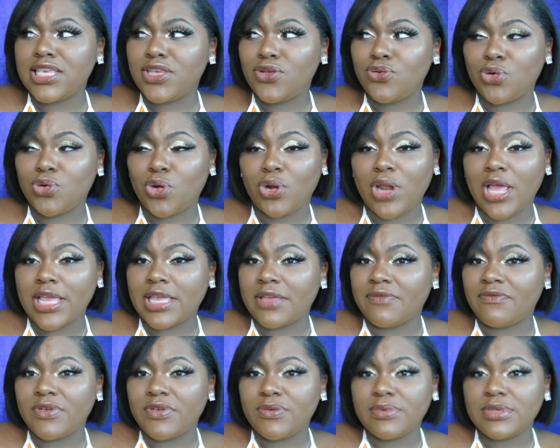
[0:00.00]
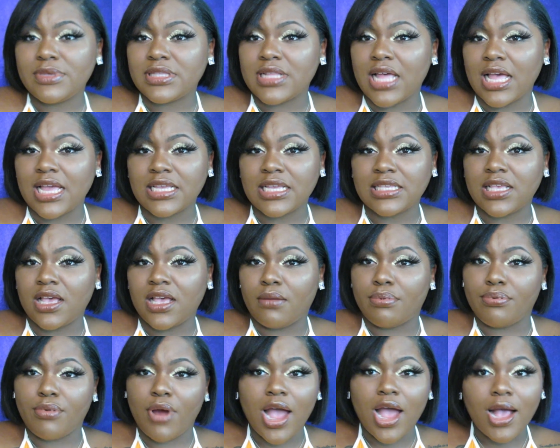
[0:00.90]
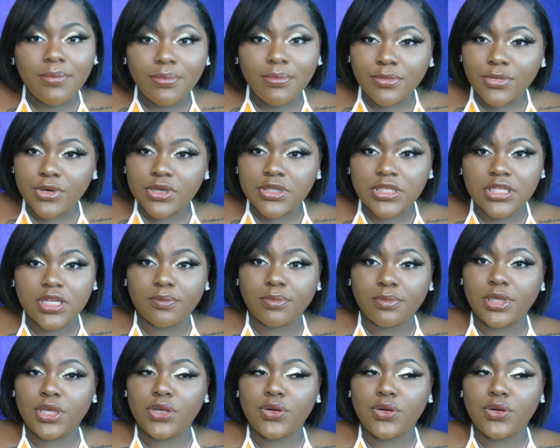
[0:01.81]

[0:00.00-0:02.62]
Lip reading: you know, like if it was like a problem or something,